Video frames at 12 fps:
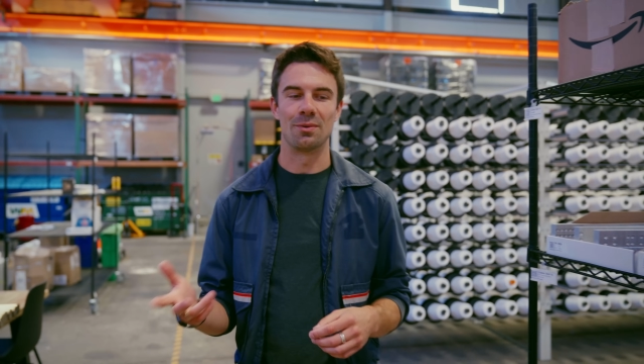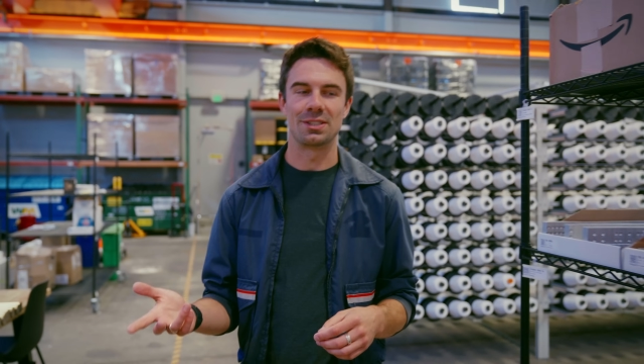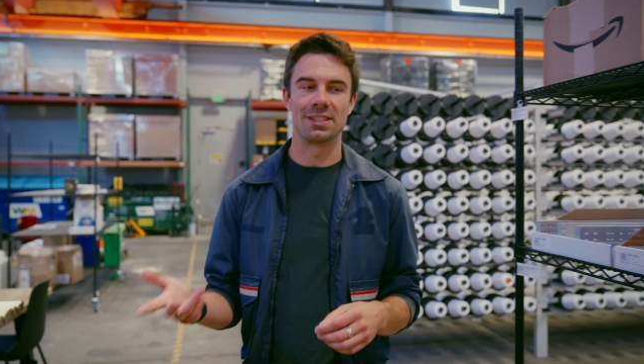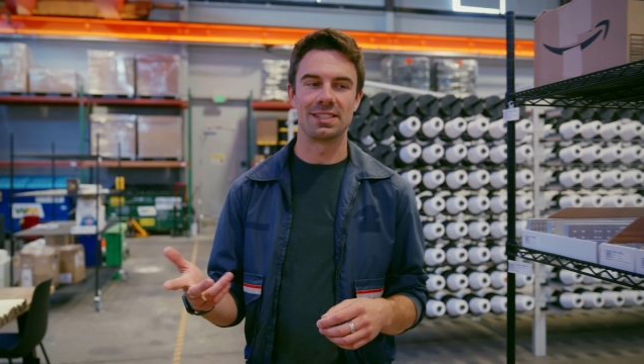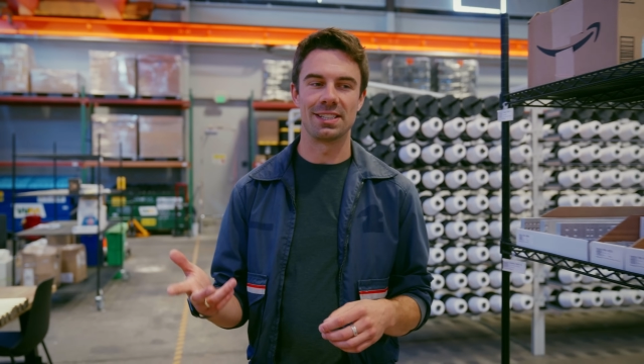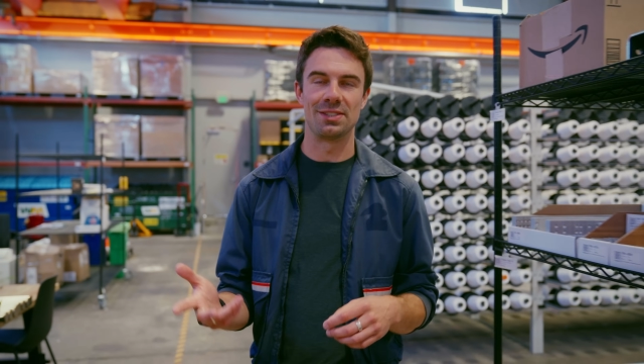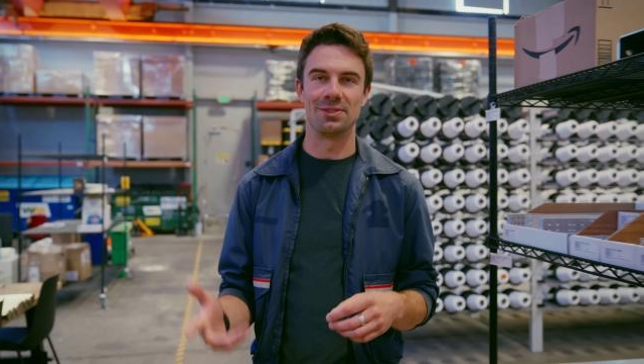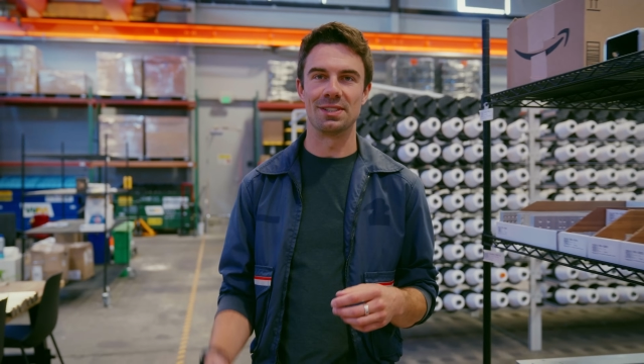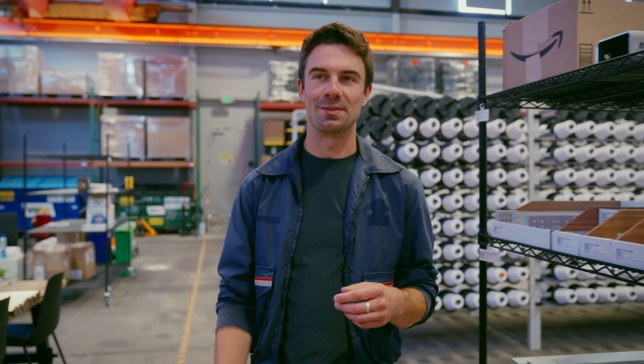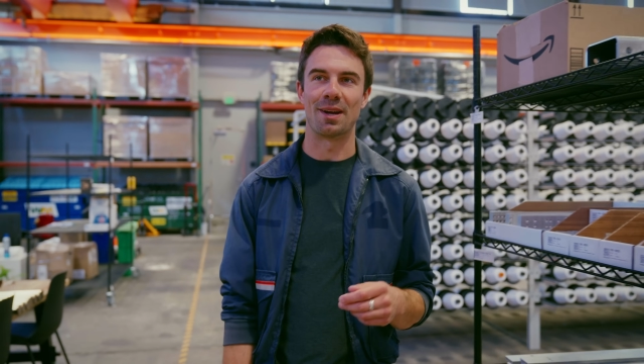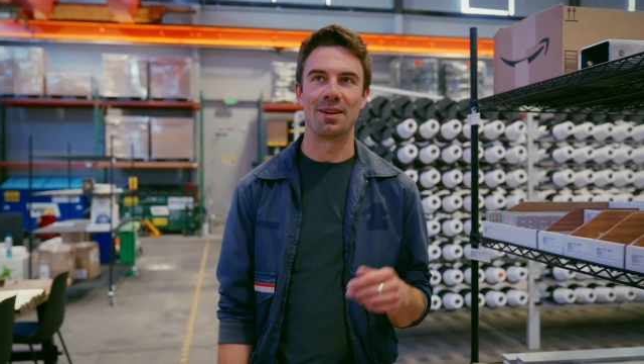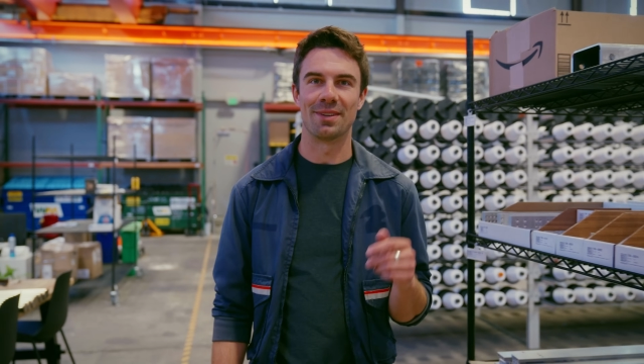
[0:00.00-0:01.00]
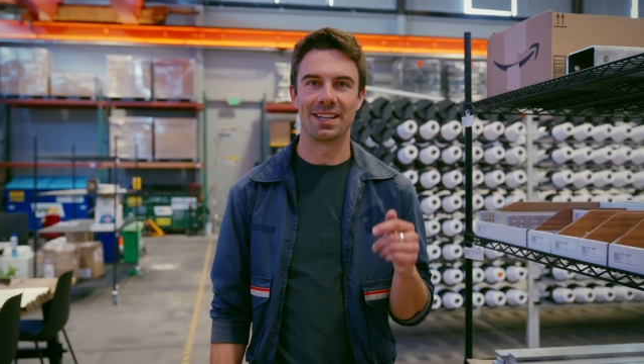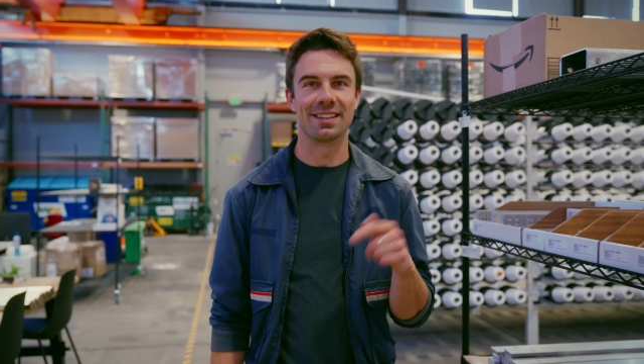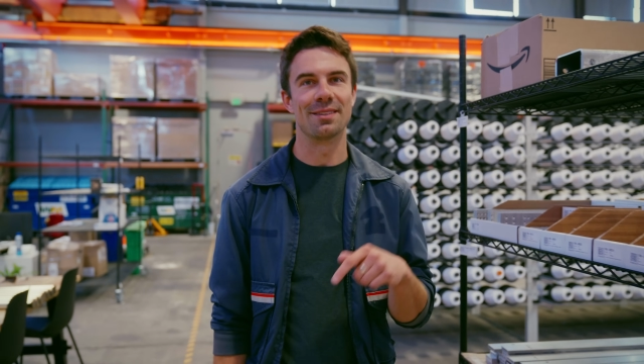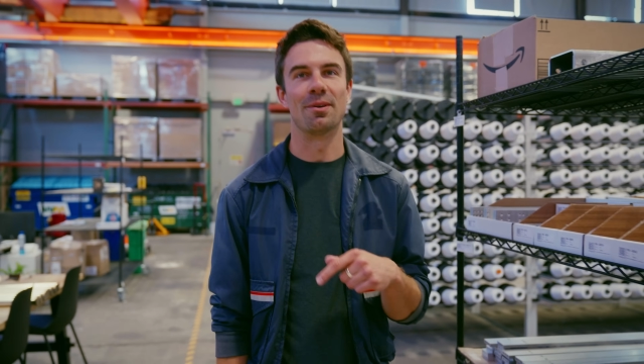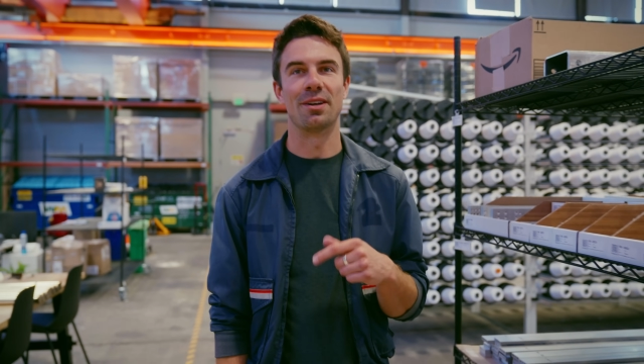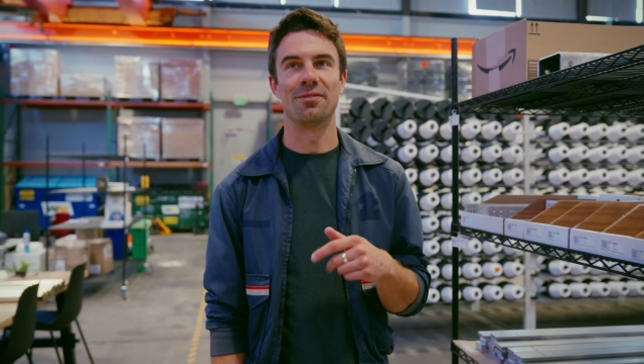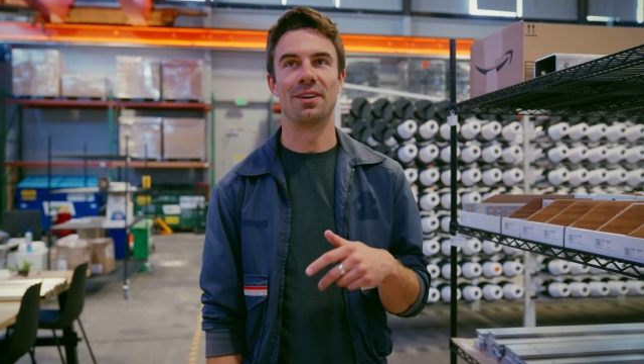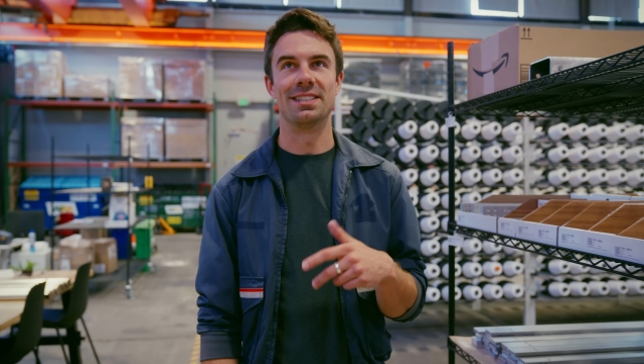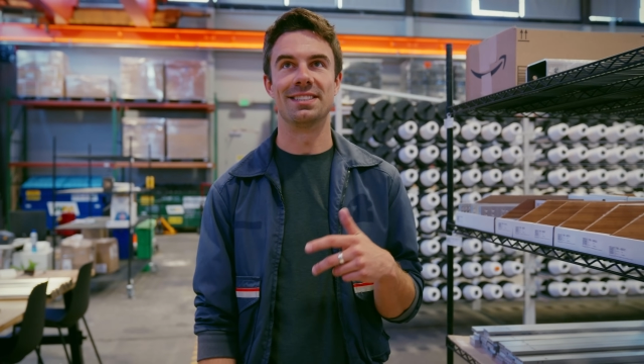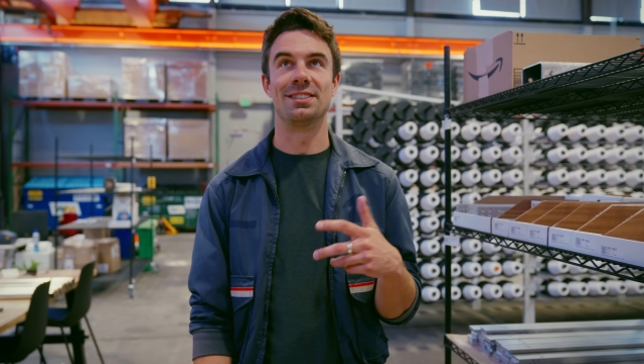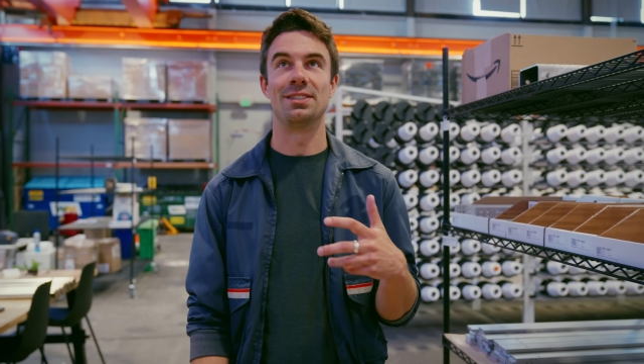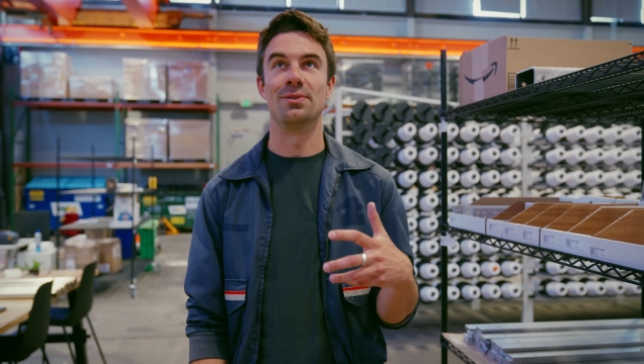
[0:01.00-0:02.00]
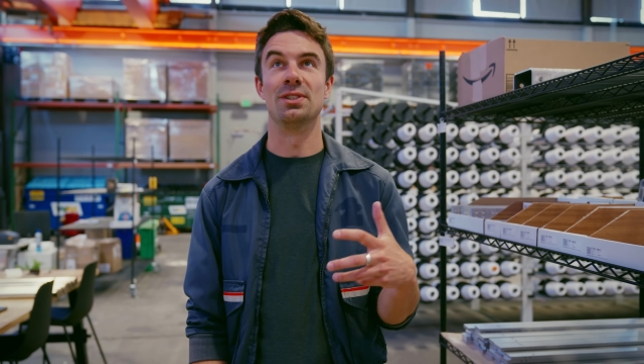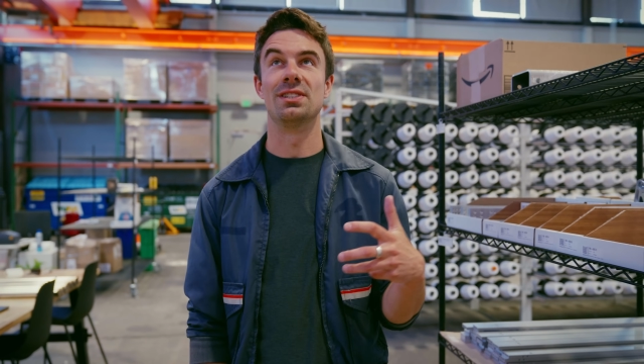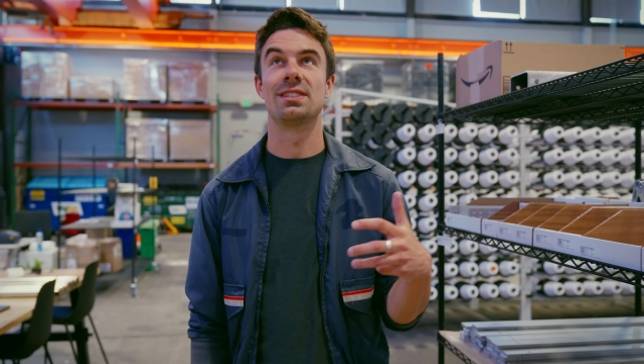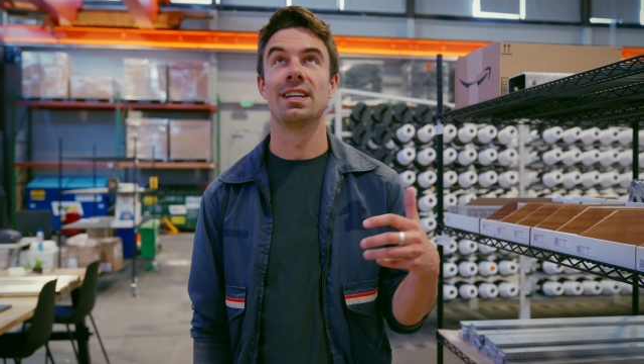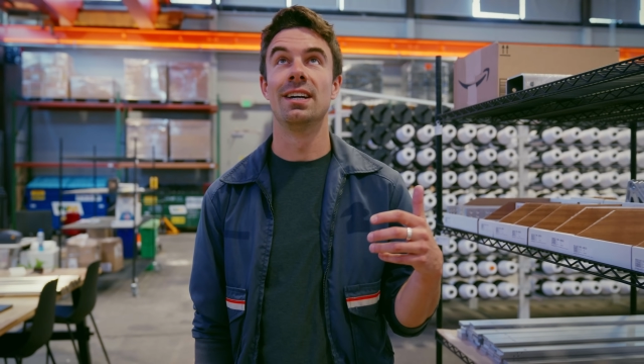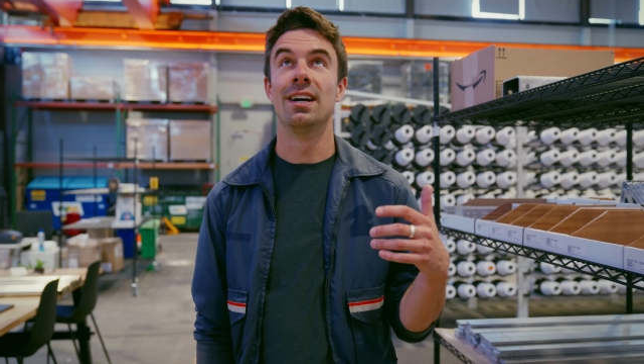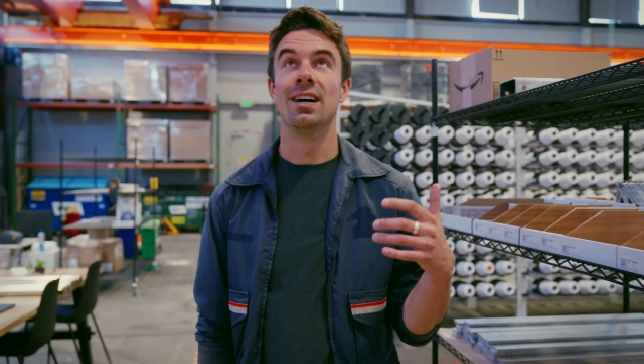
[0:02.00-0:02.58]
I was going to say she was inspired, but I think the better phrase is she was